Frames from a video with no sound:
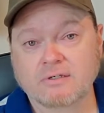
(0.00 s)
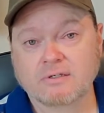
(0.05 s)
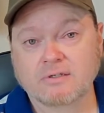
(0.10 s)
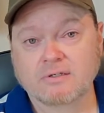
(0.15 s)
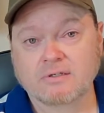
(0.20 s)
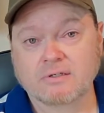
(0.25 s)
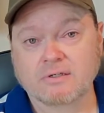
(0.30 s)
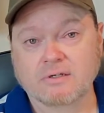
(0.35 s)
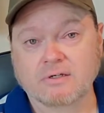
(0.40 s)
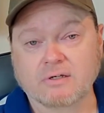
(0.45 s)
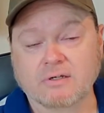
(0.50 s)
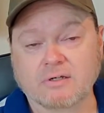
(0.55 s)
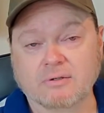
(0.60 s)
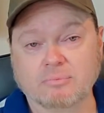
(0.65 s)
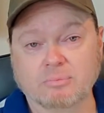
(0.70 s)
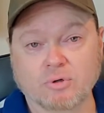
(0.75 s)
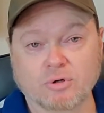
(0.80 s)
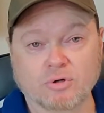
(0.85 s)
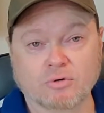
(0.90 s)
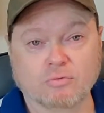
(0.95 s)

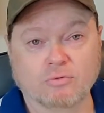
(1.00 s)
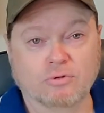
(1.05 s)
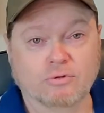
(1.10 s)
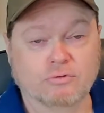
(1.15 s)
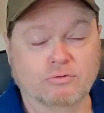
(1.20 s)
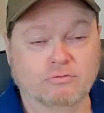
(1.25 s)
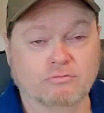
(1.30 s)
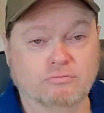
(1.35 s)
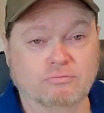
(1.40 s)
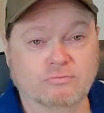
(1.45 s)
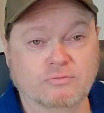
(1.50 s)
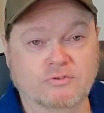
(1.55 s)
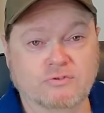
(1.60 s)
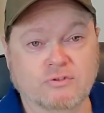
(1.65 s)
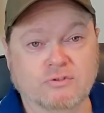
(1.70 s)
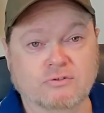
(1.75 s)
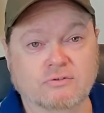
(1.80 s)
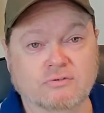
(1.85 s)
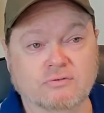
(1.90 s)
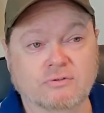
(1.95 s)
per room.
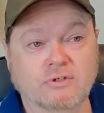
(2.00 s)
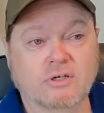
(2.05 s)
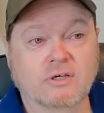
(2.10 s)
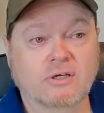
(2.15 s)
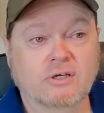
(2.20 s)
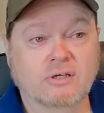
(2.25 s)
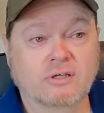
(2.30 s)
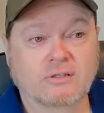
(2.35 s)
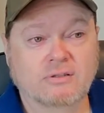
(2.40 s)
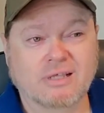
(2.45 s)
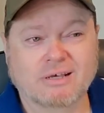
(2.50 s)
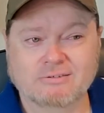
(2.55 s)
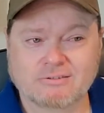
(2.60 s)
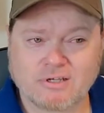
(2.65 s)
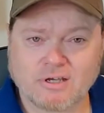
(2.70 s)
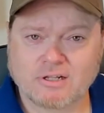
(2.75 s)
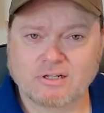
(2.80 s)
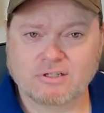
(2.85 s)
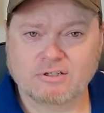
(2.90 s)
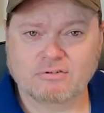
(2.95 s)
So that's
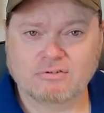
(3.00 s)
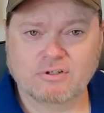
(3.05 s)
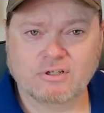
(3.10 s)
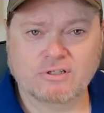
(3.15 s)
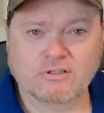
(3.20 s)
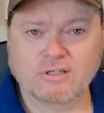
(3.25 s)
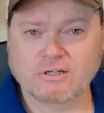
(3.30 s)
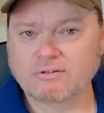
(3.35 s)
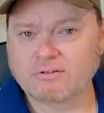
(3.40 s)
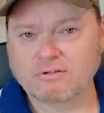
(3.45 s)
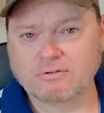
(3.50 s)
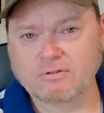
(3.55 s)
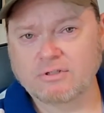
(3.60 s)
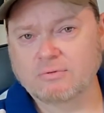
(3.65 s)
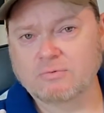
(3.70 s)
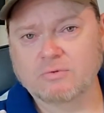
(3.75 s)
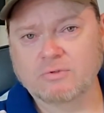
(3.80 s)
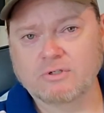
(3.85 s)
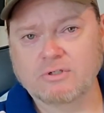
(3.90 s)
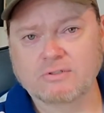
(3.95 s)
kind of unique. They're the only
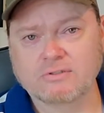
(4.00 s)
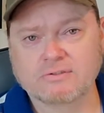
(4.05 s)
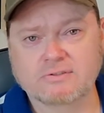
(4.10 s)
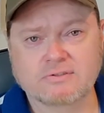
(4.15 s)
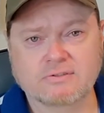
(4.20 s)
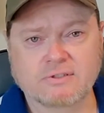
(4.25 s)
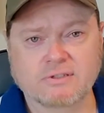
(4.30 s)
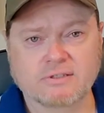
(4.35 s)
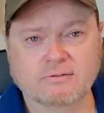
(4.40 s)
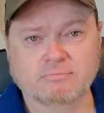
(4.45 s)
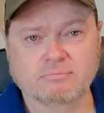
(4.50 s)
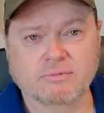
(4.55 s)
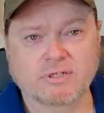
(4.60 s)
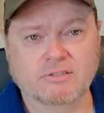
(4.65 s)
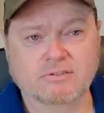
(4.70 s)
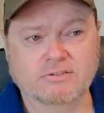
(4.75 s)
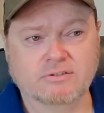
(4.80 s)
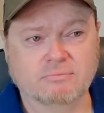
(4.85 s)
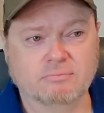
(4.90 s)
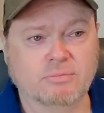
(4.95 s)
ones that
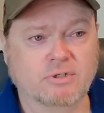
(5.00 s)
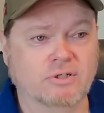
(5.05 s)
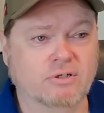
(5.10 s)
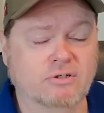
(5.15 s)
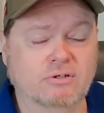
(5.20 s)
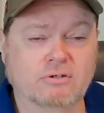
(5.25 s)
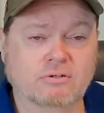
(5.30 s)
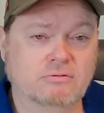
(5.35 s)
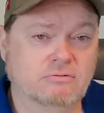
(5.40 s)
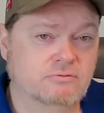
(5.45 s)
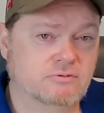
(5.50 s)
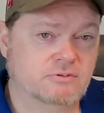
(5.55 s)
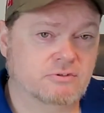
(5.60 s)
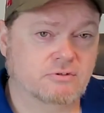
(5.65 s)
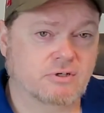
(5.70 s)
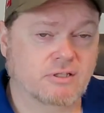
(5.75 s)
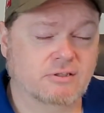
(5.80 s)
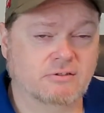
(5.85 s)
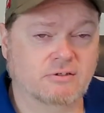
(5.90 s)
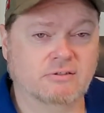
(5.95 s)
mentioned beer, so
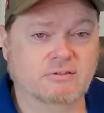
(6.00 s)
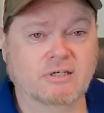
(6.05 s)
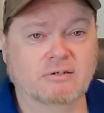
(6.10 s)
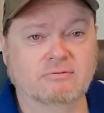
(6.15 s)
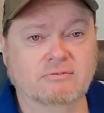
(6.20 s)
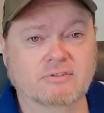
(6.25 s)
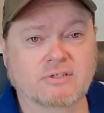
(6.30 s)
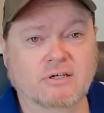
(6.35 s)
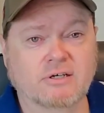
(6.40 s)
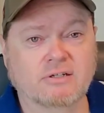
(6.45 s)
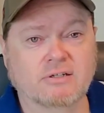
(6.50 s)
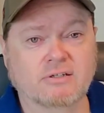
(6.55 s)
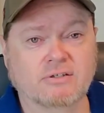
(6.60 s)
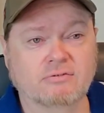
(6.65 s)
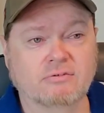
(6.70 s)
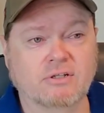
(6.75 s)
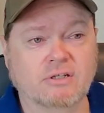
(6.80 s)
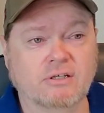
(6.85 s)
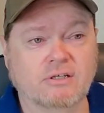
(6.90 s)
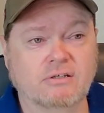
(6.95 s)
I thought that was kind of
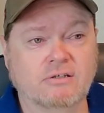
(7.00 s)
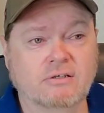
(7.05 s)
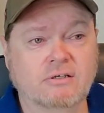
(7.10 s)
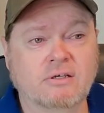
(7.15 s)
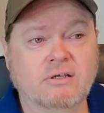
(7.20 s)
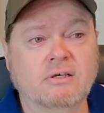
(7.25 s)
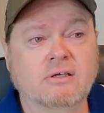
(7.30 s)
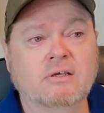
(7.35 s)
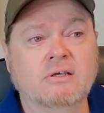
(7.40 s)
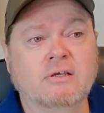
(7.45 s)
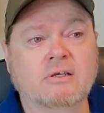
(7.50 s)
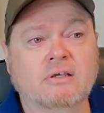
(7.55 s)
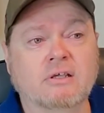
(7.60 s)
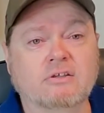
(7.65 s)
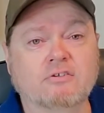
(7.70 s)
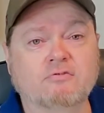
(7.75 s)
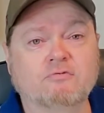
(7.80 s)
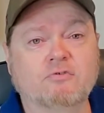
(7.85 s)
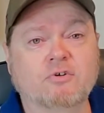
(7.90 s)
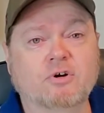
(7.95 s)
unique.
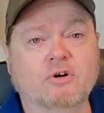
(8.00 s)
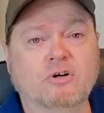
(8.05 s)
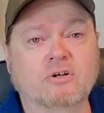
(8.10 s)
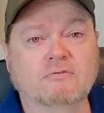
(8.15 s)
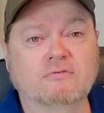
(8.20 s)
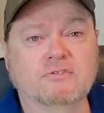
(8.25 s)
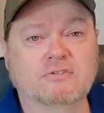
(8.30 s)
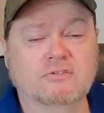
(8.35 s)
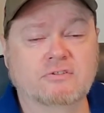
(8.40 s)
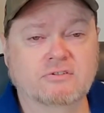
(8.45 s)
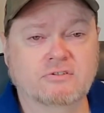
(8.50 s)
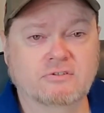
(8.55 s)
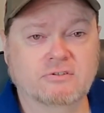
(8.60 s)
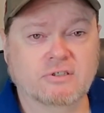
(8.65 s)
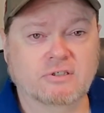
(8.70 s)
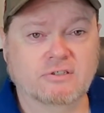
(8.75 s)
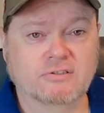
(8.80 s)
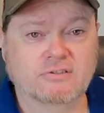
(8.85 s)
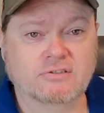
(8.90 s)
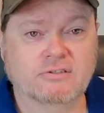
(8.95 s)
As far as
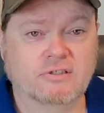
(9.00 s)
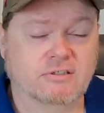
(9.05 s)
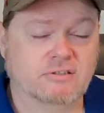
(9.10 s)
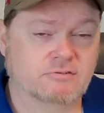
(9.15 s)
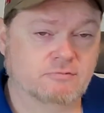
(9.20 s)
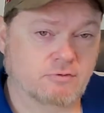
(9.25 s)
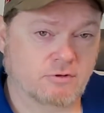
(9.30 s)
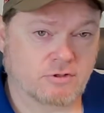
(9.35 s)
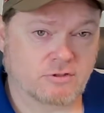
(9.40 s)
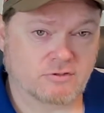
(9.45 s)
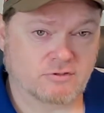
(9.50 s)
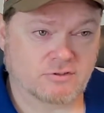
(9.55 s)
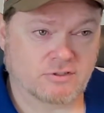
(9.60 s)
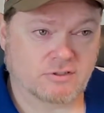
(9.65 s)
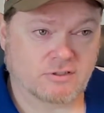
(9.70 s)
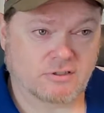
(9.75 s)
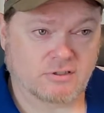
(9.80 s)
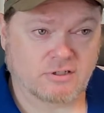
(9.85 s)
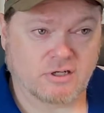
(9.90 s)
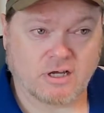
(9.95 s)

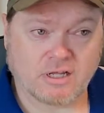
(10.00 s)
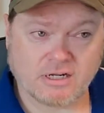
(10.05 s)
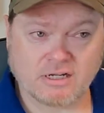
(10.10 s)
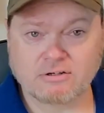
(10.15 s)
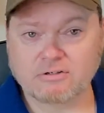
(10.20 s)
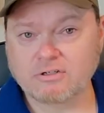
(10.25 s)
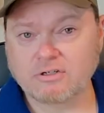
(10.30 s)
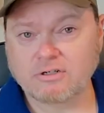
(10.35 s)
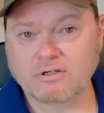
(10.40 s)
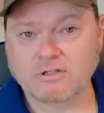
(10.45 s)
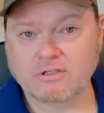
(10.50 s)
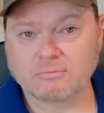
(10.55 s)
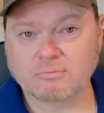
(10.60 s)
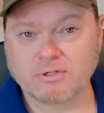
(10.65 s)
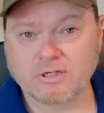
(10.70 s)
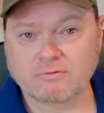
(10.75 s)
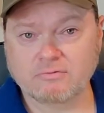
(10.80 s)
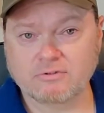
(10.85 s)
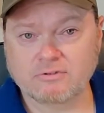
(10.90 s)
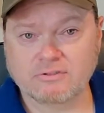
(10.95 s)
non-alcoholic
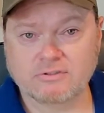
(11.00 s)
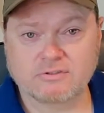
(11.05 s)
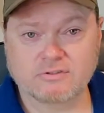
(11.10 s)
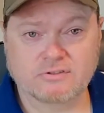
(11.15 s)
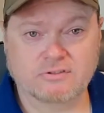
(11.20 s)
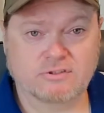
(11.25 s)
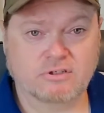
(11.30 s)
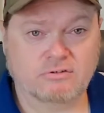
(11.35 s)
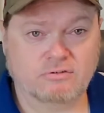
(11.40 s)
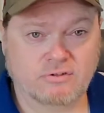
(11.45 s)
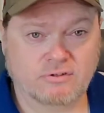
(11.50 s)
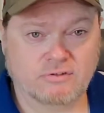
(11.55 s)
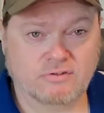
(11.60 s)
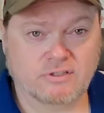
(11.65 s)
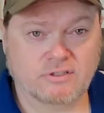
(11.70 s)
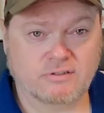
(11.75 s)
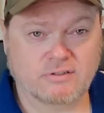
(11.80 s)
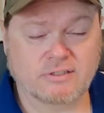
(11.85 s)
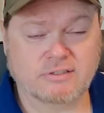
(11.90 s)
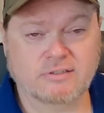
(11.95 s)
beverages, soda,
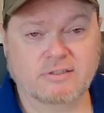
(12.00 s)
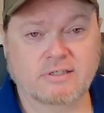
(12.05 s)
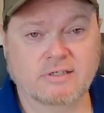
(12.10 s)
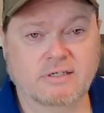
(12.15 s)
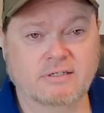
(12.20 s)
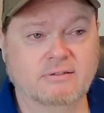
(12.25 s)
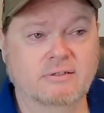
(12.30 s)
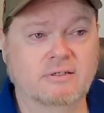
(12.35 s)
thing like that,